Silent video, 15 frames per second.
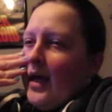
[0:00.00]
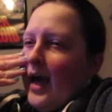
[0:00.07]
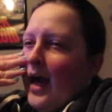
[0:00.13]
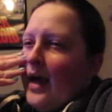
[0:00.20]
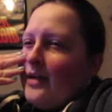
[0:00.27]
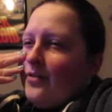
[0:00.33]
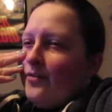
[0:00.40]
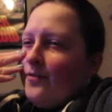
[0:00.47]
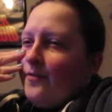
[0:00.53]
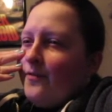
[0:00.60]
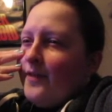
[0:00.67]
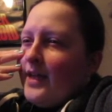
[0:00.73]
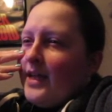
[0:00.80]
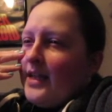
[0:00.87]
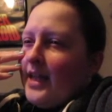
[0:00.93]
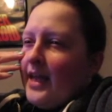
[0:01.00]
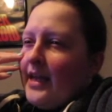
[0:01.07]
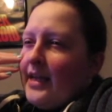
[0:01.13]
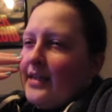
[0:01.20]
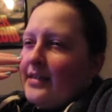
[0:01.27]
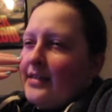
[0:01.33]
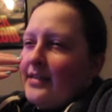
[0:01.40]
I don't feel
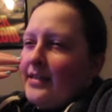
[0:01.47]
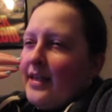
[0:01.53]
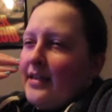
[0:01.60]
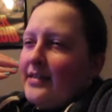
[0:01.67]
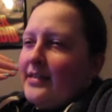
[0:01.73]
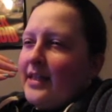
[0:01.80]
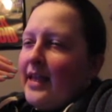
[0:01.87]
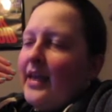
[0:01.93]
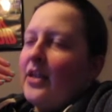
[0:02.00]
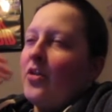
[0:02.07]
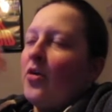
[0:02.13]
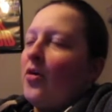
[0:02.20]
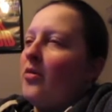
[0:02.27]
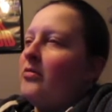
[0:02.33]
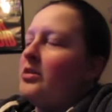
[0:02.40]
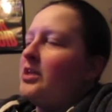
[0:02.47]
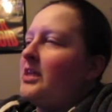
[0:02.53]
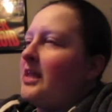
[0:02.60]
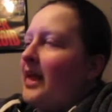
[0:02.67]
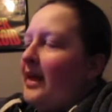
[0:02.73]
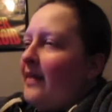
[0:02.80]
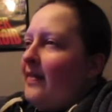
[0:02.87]
like it's like an
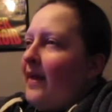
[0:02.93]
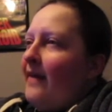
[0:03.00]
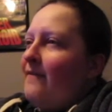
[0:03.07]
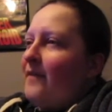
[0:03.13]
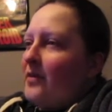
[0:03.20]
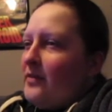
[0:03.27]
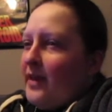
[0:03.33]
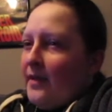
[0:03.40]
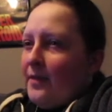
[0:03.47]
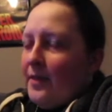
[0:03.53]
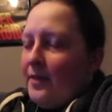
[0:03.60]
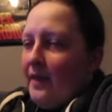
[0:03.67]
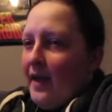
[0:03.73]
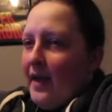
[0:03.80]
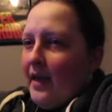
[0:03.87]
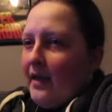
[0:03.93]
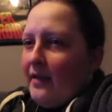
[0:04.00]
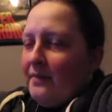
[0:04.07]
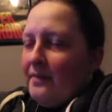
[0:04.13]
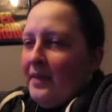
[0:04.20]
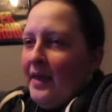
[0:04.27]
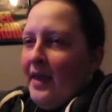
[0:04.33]
urgent like life or death thing.
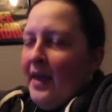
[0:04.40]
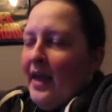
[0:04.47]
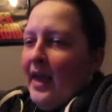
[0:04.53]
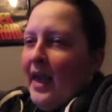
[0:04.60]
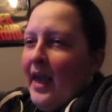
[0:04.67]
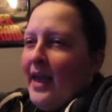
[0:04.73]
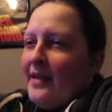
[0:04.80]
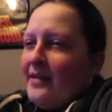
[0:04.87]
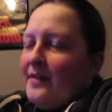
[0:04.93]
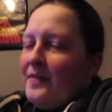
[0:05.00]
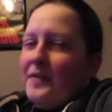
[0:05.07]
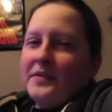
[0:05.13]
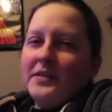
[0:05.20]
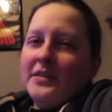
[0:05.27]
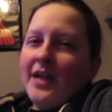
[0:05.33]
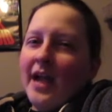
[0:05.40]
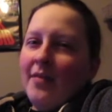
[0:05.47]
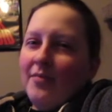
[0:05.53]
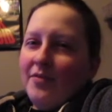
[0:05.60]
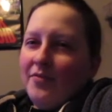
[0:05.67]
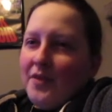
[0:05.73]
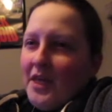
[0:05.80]
And at this
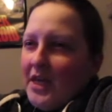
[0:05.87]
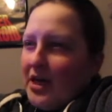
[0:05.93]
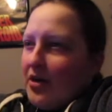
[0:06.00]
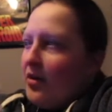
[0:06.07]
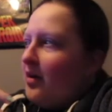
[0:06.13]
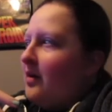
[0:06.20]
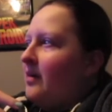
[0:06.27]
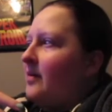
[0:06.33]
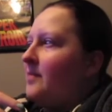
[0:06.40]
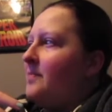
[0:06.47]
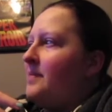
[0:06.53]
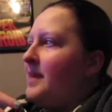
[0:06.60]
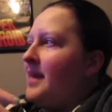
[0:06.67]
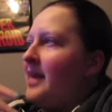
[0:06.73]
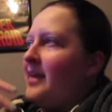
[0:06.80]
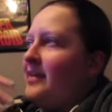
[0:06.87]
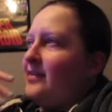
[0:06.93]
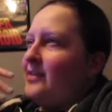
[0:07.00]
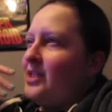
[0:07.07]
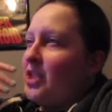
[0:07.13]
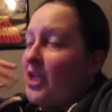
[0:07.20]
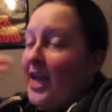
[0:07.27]
time of year,
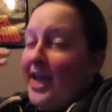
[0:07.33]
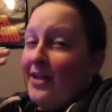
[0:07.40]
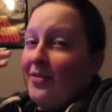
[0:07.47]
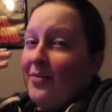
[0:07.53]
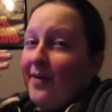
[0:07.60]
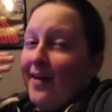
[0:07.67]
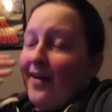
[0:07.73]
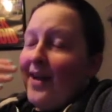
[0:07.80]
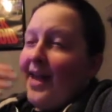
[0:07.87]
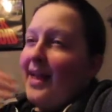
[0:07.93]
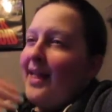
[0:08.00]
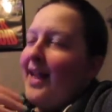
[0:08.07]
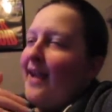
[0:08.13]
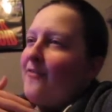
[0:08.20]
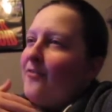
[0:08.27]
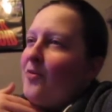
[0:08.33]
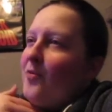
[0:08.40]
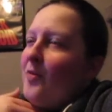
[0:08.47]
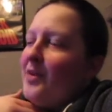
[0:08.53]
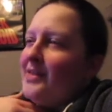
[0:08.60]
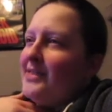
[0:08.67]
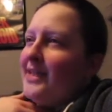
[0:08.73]
being January, and
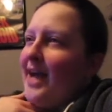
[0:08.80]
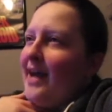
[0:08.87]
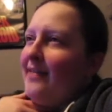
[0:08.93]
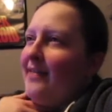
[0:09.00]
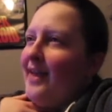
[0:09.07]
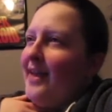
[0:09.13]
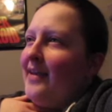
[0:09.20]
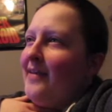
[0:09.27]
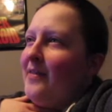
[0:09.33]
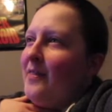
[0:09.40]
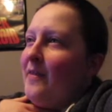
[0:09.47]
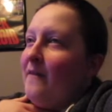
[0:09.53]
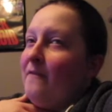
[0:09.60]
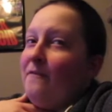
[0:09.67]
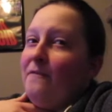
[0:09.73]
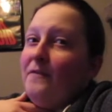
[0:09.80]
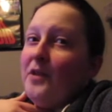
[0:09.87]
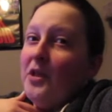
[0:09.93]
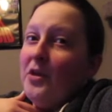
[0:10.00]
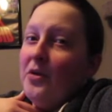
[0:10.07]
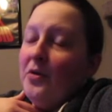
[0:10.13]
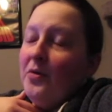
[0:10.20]
everyone's got like the
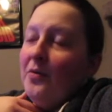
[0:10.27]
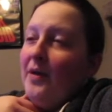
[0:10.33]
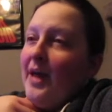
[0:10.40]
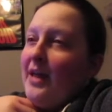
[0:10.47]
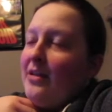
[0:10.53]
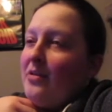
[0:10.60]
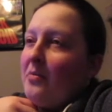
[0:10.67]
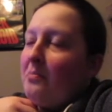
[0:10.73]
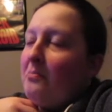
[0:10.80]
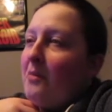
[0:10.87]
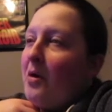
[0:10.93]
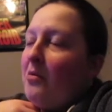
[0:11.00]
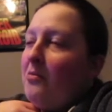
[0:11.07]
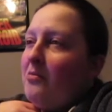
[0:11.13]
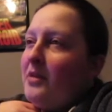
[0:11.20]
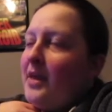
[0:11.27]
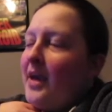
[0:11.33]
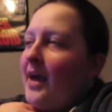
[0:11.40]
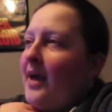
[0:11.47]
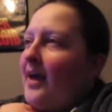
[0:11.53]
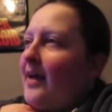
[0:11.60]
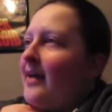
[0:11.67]
flu and
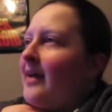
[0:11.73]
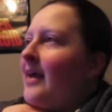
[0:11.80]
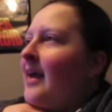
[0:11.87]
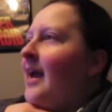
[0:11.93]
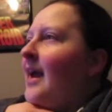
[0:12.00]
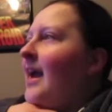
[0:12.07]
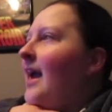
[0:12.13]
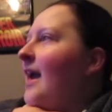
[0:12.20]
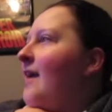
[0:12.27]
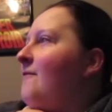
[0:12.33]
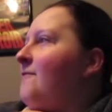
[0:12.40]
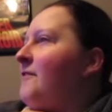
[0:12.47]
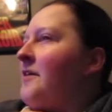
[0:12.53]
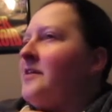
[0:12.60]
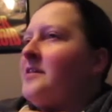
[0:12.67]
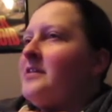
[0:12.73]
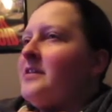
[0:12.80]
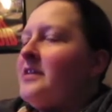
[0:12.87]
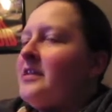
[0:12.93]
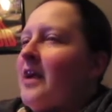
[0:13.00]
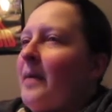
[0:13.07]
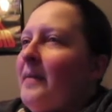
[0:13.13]
pneumonia and fucking
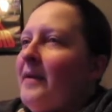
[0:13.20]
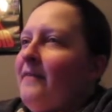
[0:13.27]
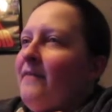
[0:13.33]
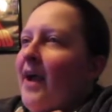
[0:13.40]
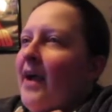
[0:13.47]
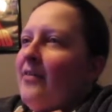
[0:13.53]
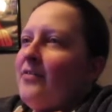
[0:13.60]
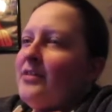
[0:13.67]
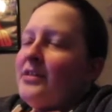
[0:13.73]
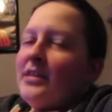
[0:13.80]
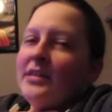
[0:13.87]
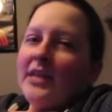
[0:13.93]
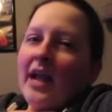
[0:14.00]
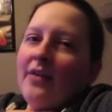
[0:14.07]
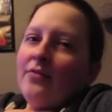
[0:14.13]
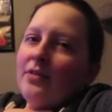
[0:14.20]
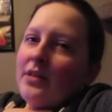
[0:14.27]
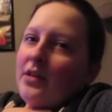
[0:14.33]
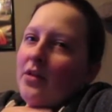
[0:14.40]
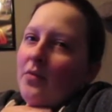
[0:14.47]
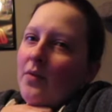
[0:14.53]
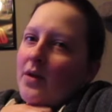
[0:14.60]
stomach viruses, I
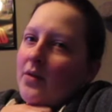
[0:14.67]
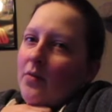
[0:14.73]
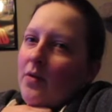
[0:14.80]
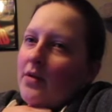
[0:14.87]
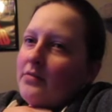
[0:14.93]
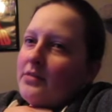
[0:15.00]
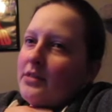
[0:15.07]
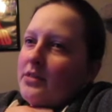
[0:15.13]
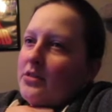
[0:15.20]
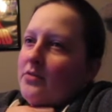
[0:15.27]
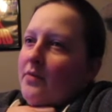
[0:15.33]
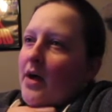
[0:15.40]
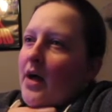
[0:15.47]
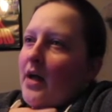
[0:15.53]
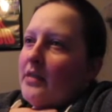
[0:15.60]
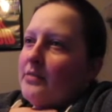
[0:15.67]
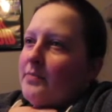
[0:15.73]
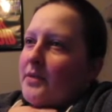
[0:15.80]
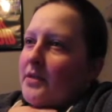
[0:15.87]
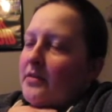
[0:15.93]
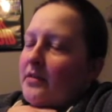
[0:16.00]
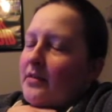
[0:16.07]
really don't want to waltz into a
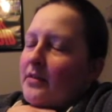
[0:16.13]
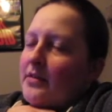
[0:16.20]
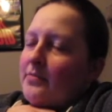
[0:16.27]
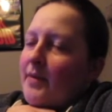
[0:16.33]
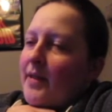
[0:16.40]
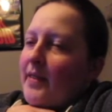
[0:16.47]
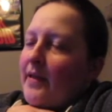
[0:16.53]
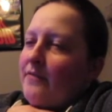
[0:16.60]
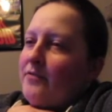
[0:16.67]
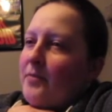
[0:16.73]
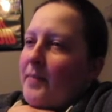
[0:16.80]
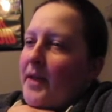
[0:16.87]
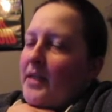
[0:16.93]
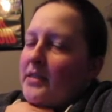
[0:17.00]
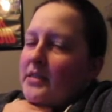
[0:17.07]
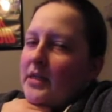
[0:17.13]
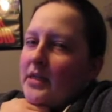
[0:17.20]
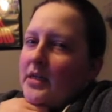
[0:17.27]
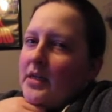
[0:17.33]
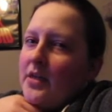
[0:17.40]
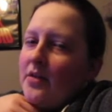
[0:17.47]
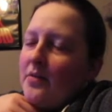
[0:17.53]
hospital unless my life depends on
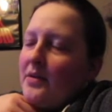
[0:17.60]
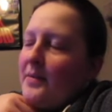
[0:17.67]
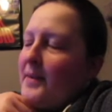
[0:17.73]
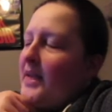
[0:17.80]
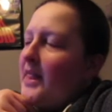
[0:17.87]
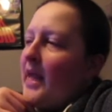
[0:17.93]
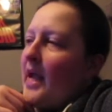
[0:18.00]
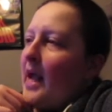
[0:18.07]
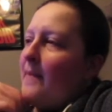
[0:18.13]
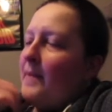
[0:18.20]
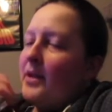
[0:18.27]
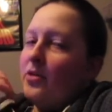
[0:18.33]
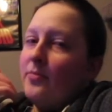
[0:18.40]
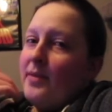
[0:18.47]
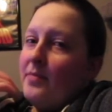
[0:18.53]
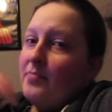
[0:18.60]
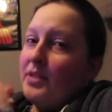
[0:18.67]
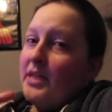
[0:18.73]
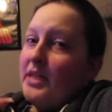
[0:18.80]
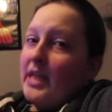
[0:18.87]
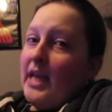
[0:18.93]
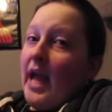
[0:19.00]
it. You know what I mean? Like, I better be
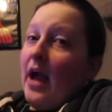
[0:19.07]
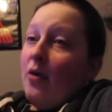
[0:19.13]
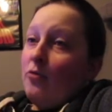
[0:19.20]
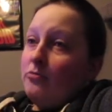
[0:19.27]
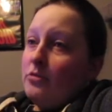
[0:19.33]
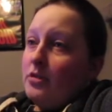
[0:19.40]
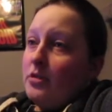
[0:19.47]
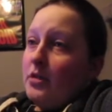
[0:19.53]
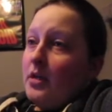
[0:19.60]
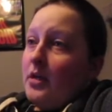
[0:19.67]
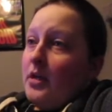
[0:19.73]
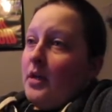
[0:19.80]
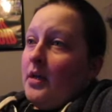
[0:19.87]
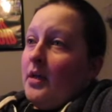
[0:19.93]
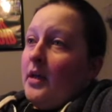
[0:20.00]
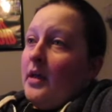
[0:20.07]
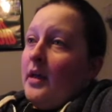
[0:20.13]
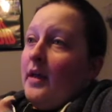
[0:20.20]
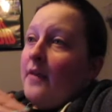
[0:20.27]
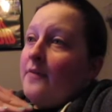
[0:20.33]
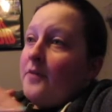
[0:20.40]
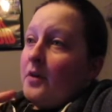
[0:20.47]
bleeding out
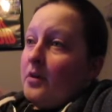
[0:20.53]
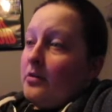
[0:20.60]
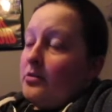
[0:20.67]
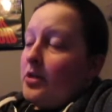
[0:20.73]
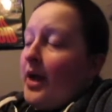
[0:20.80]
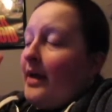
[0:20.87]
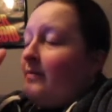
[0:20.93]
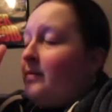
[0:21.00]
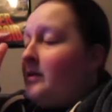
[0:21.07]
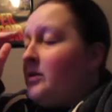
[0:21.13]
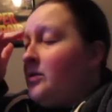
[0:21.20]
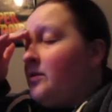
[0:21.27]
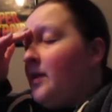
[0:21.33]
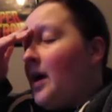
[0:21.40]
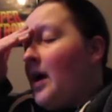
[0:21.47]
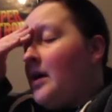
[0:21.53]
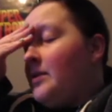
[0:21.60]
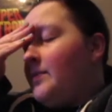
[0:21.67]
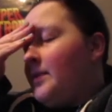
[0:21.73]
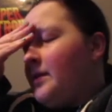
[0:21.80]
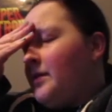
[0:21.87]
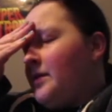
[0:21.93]
if you're going to drag me into a
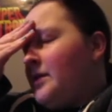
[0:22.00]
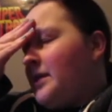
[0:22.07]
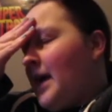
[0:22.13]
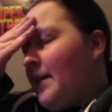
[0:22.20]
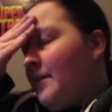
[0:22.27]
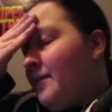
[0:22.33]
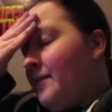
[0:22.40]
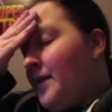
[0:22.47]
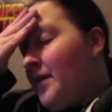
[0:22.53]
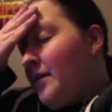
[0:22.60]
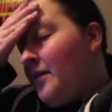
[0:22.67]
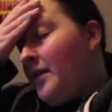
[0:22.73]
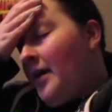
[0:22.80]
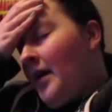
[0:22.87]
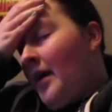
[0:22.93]
hospital this time of year.